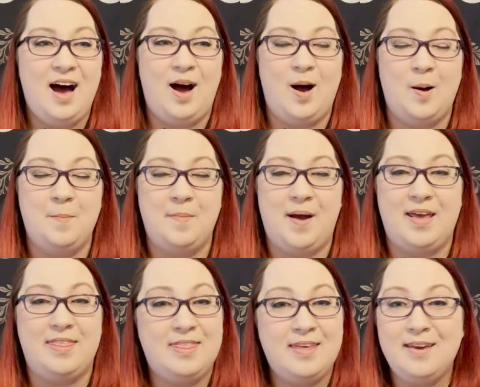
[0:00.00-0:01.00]
I
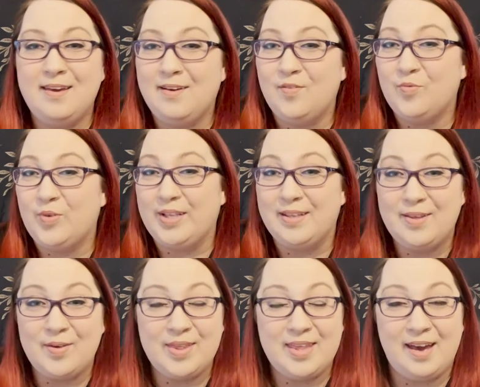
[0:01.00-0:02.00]
think really the
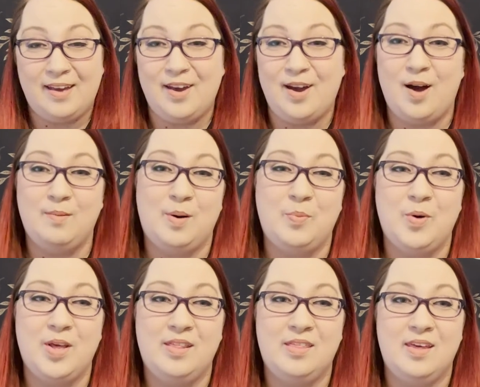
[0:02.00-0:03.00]
only thing I could come up
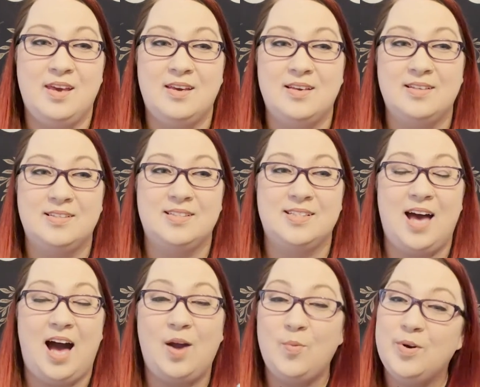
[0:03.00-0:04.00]
with is
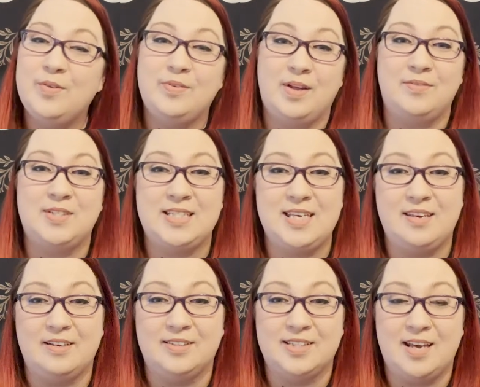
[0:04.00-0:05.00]
I would have loved to see
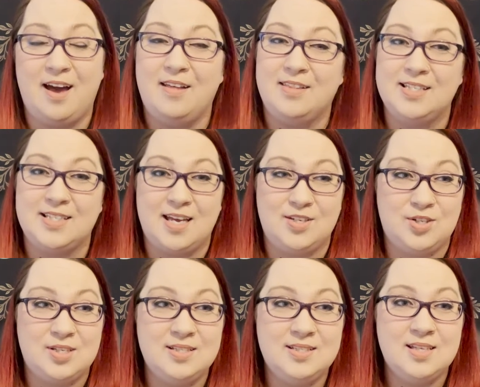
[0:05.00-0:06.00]
gilding on these
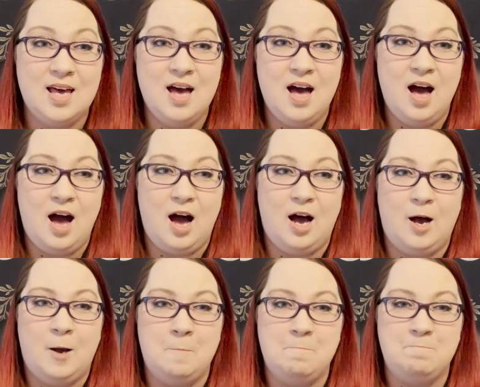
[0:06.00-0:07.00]
edges.
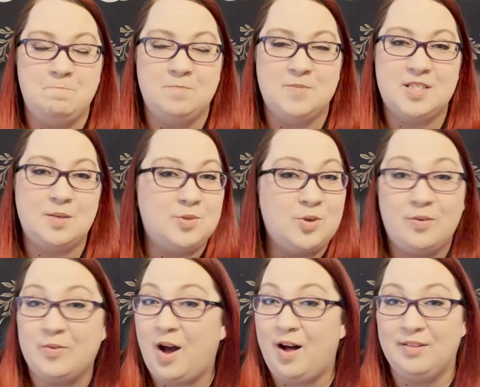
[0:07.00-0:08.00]
Some sort of
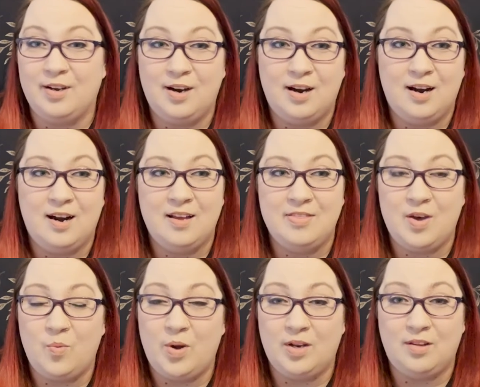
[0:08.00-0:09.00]
color that
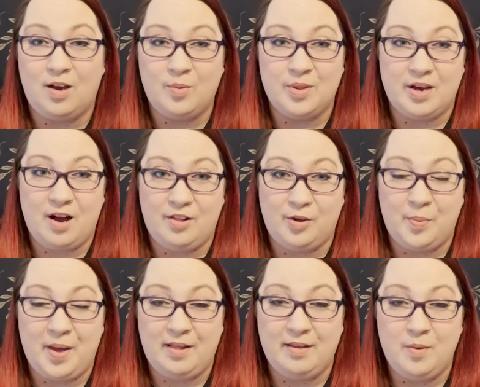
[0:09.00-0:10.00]
went along with the color
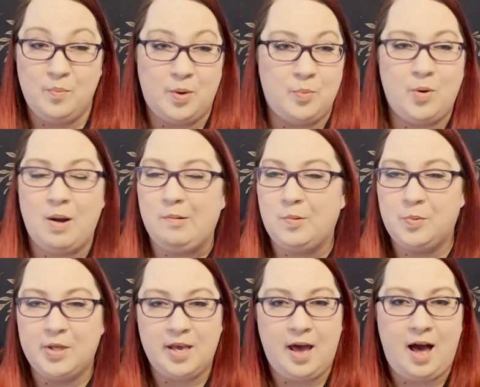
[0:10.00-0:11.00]
palette, but
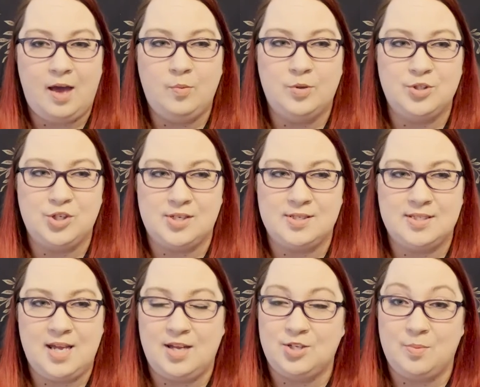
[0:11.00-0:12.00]
probably I will just
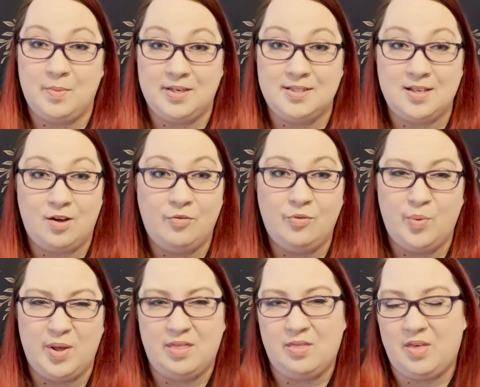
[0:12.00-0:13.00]
edge it myself
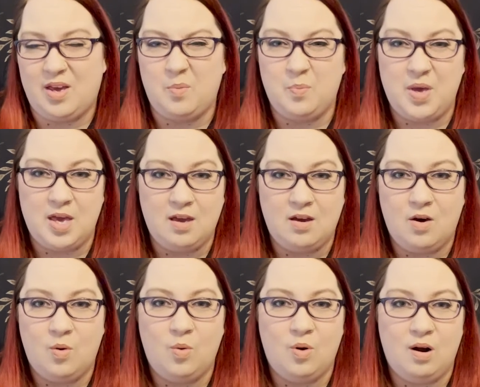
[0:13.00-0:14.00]
with like a pink
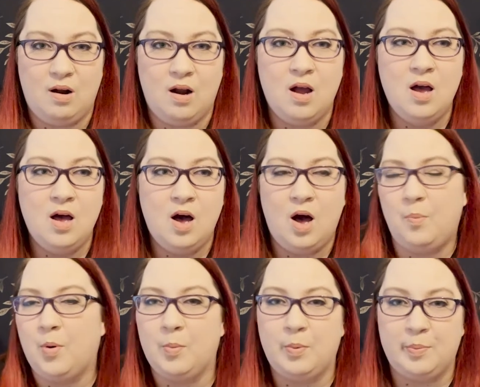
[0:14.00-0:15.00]
or a
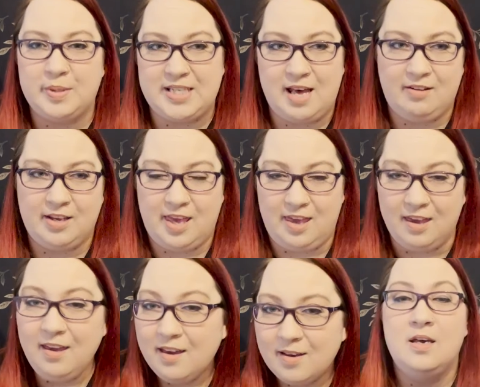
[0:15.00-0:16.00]
purple metallic
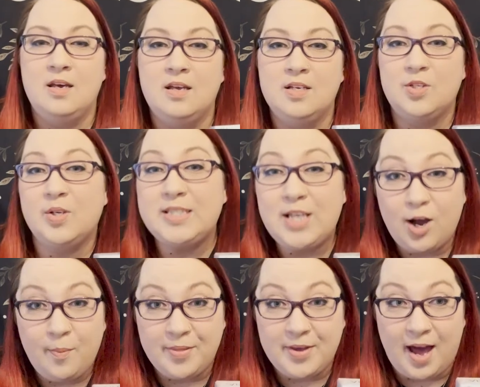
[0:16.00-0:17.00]
ink. So let's talk
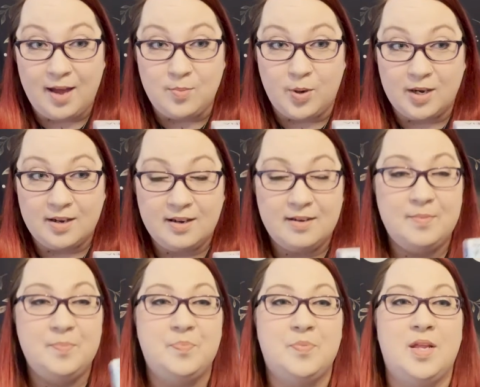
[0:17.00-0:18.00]
about the guidebook.
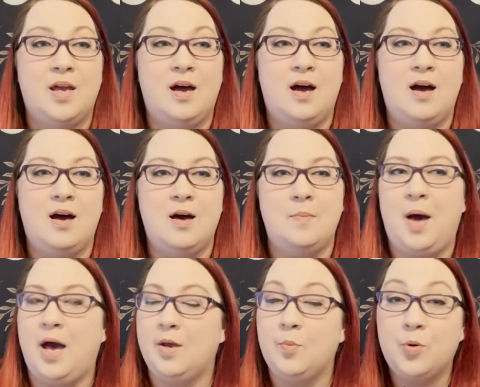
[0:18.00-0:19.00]

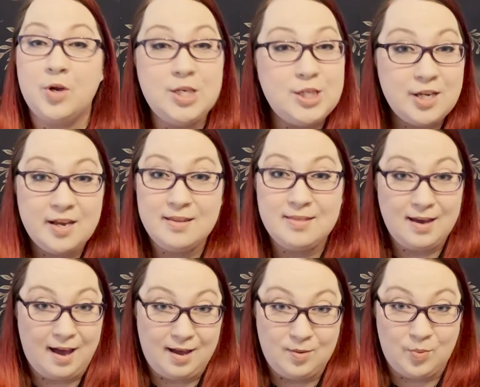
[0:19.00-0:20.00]
I appreciate the
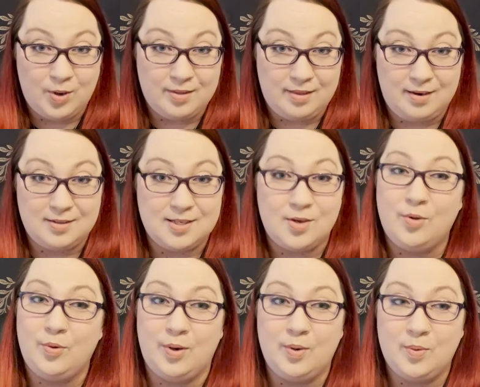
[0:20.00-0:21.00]
guidebook that is
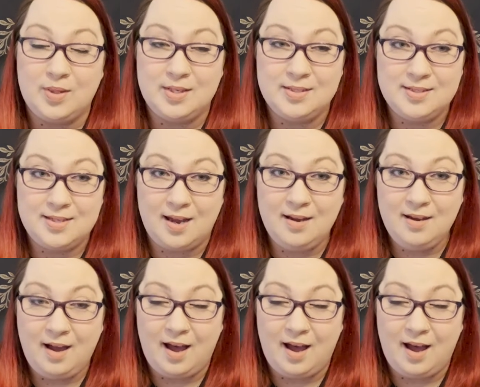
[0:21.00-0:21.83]
included with this deck.